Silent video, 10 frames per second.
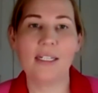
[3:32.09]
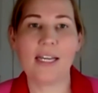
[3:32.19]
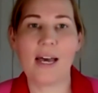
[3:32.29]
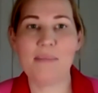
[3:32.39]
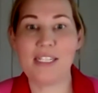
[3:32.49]

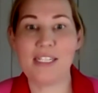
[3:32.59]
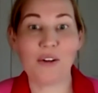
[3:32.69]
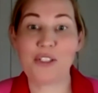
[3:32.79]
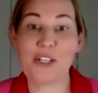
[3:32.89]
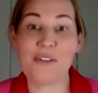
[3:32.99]
gaps in
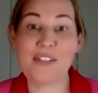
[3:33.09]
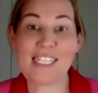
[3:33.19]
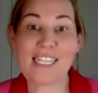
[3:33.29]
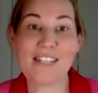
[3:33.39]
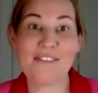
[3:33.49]
long service
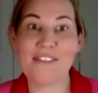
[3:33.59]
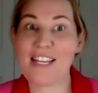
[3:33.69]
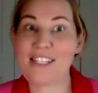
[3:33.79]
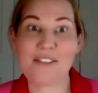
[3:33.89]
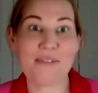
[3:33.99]
leave,
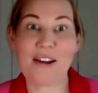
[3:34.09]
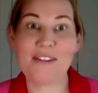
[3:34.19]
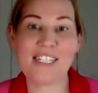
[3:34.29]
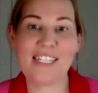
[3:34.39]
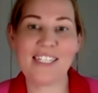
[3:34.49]
that's a
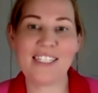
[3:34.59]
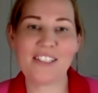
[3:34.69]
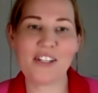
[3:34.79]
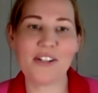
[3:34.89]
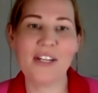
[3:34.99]
rarity.
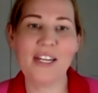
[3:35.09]
So